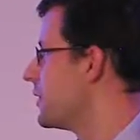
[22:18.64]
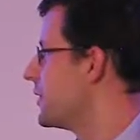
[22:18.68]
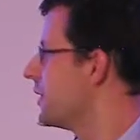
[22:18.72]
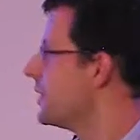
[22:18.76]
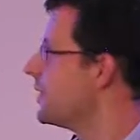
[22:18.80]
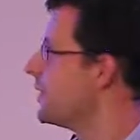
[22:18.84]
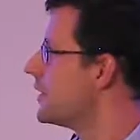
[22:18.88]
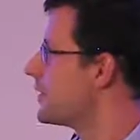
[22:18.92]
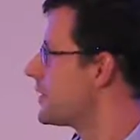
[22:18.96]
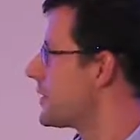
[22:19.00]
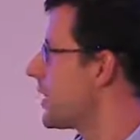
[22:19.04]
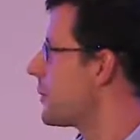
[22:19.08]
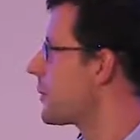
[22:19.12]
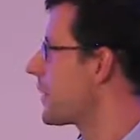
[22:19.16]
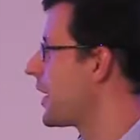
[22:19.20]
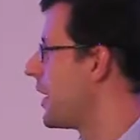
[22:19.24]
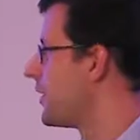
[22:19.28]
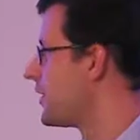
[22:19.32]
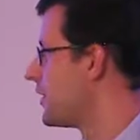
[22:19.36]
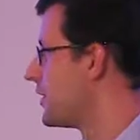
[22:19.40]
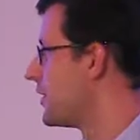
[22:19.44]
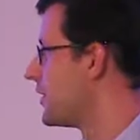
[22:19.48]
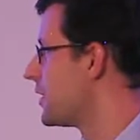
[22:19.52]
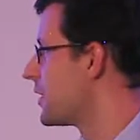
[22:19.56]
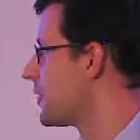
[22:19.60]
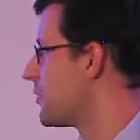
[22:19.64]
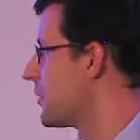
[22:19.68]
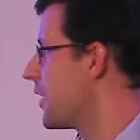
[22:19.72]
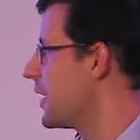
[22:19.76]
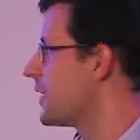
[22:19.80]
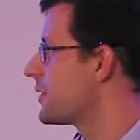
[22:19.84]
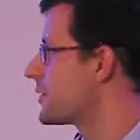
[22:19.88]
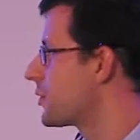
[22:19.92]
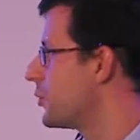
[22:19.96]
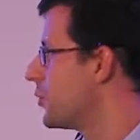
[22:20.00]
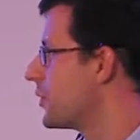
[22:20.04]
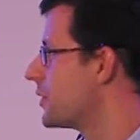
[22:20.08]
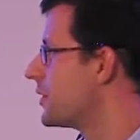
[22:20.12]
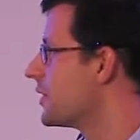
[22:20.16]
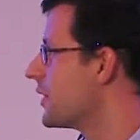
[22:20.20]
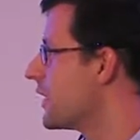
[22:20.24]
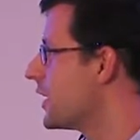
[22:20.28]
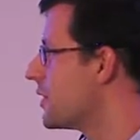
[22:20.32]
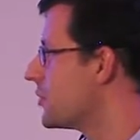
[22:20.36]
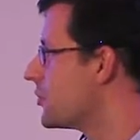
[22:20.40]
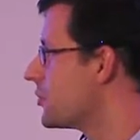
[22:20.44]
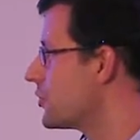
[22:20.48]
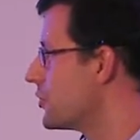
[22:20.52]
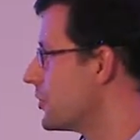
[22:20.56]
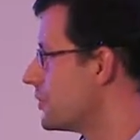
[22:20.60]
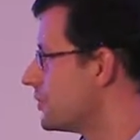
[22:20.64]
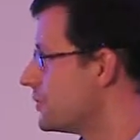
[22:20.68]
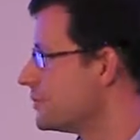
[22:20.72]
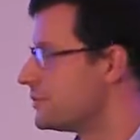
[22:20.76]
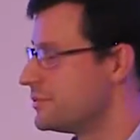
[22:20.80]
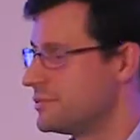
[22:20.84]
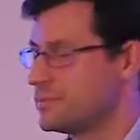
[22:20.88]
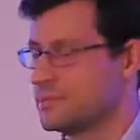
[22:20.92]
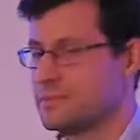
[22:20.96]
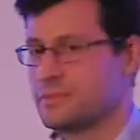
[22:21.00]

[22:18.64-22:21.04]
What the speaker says: In some cases, it requires coordination.